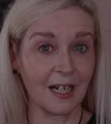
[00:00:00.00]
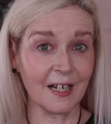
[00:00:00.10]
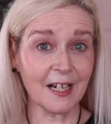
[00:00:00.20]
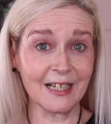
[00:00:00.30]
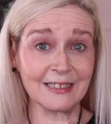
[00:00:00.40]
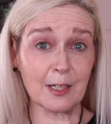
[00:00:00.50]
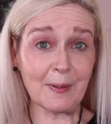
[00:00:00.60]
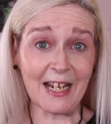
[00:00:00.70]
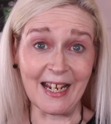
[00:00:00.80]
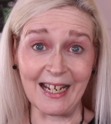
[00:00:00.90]
Hi guys,
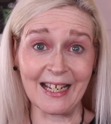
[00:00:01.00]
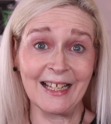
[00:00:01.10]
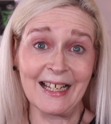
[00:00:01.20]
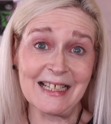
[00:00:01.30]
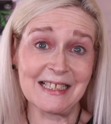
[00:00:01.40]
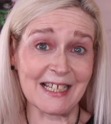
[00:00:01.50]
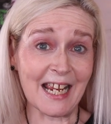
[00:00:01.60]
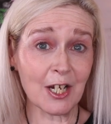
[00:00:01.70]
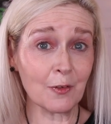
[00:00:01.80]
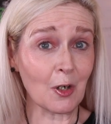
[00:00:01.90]
Debbie here.
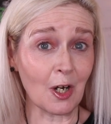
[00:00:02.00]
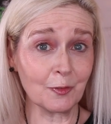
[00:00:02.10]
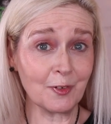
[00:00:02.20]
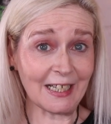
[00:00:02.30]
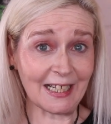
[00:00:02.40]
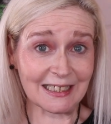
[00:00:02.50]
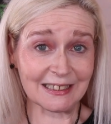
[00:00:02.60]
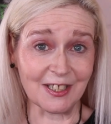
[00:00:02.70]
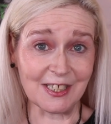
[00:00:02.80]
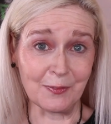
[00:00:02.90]
Today I've got a really
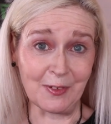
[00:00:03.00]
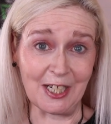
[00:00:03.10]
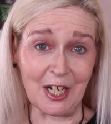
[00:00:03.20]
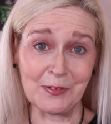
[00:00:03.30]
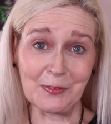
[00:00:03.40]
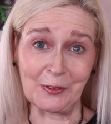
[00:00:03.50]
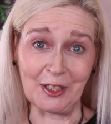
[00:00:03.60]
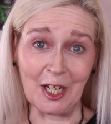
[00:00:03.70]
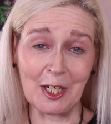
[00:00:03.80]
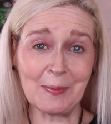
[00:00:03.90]
exciting video for
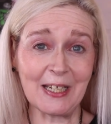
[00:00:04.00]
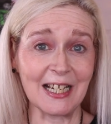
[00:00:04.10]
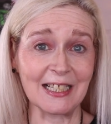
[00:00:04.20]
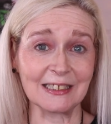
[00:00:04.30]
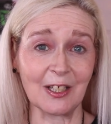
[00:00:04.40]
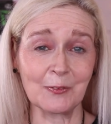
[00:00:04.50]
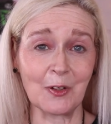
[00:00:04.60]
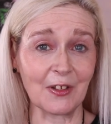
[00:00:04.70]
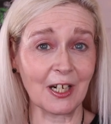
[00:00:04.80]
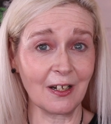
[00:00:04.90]
you because I've
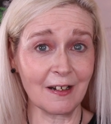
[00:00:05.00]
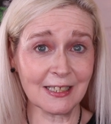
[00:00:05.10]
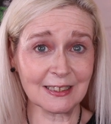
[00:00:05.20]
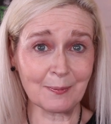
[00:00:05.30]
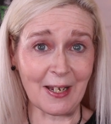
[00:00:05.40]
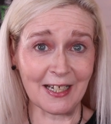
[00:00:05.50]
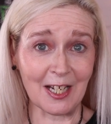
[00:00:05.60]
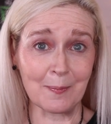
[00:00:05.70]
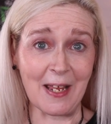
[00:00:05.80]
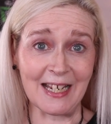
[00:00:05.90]
got the Kaleidos
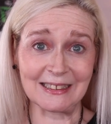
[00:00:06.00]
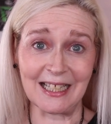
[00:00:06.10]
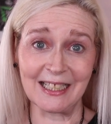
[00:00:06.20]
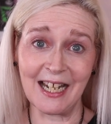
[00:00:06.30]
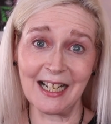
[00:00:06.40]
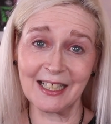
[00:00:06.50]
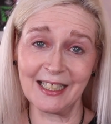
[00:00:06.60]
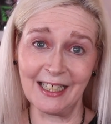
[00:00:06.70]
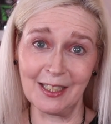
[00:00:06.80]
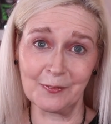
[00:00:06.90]
Makeup X Angelica
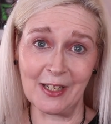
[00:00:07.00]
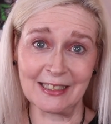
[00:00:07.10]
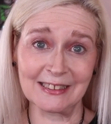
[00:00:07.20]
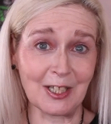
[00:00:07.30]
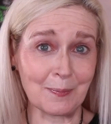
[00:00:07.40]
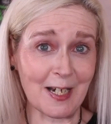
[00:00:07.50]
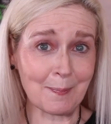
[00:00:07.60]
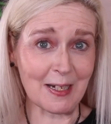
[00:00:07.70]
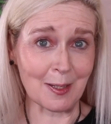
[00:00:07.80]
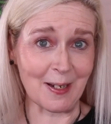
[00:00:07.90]
Nyqvist Club
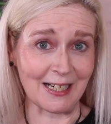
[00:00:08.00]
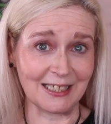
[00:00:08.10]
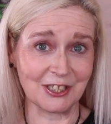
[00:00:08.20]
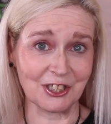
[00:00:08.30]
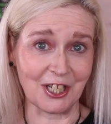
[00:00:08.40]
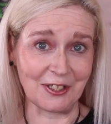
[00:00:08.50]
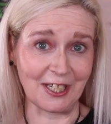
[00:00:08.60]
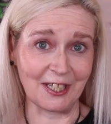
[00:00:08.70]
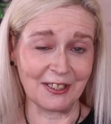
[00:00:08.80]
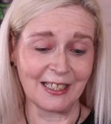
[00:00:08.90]
Nebula palette to show
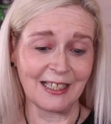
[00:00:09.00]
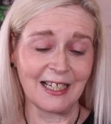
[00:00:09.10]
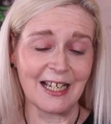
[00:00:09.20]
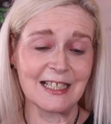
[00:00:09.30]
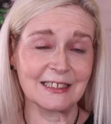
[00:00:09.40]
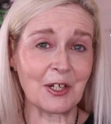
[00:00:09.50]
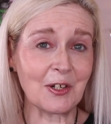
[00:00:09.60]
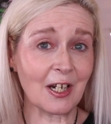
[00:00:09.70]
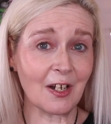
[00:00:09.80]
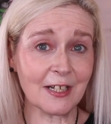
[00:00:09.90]
you. So
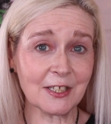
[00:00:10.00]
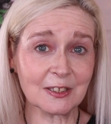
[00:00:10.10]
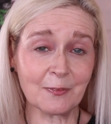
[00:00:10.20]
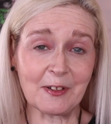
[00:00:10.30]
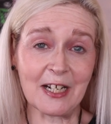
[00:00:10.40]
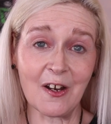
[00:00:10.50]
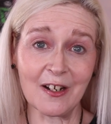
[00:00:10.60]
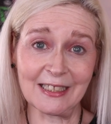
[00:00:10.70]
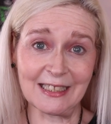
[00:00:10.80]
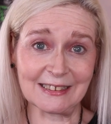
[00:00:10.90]
Kaleidos very
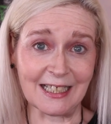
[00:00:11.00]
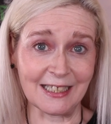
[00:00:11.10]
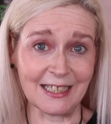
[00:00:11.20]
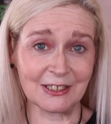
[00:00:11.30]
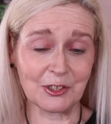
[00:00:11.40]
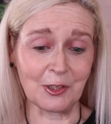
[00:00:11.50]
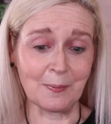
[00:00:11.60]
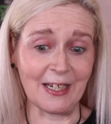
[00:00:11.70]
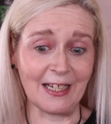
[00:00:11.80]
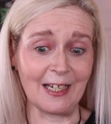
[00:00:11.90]
kindly sent this to
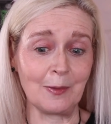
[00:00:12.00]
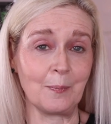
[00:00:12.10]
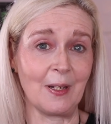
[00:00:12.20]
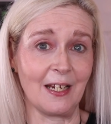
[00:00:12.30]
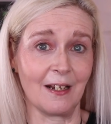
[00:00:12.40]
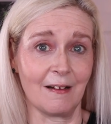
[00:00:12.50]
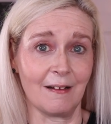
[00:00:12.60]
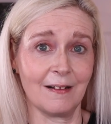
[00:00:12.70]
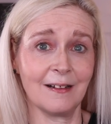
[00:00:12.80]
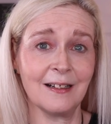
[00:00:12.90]
me in
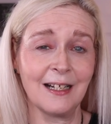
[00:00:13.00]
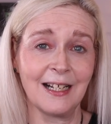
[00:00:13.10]
PR.